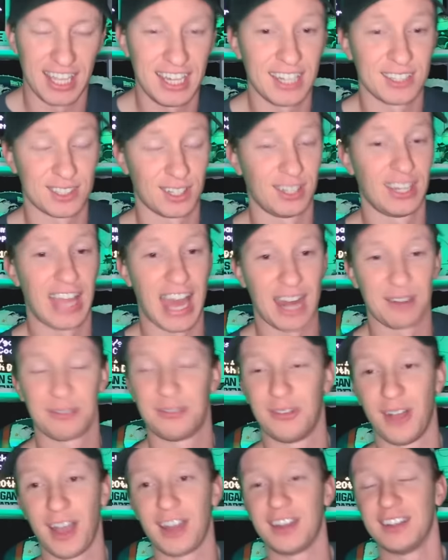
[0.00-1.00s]
It is a lot of
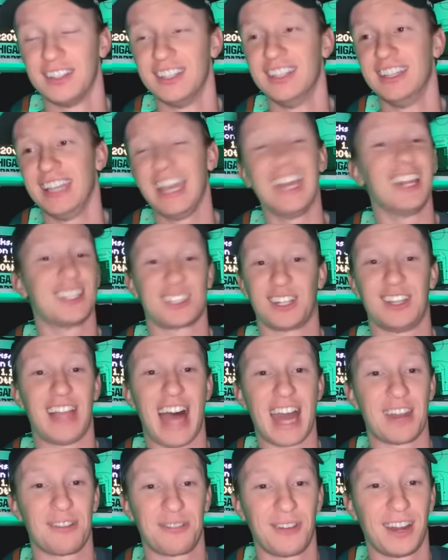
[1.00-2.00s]
fun. It is a
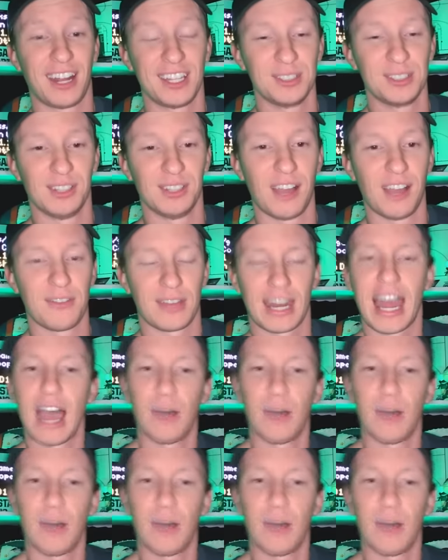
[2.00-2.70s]
lot of fun. I do love it.